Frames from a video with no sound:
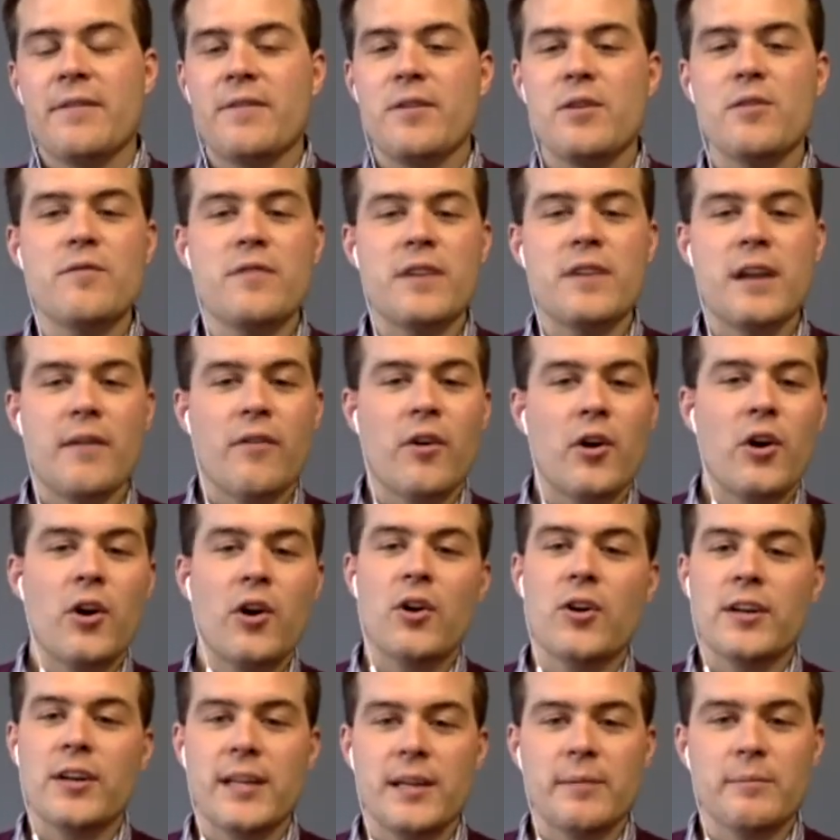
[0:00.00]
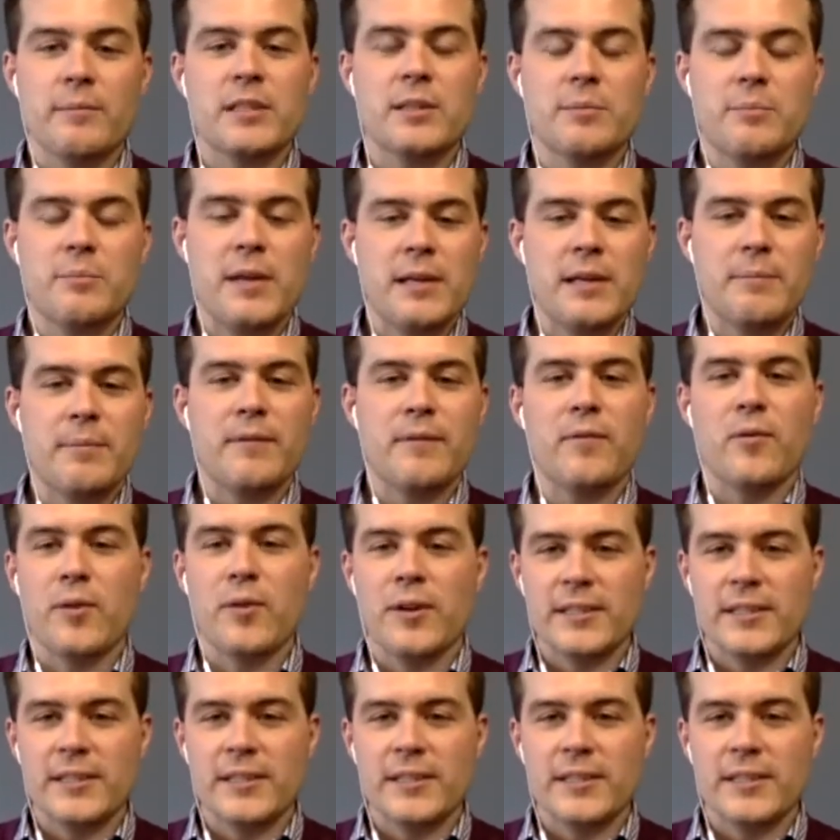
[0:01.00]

you've never heard him speak before,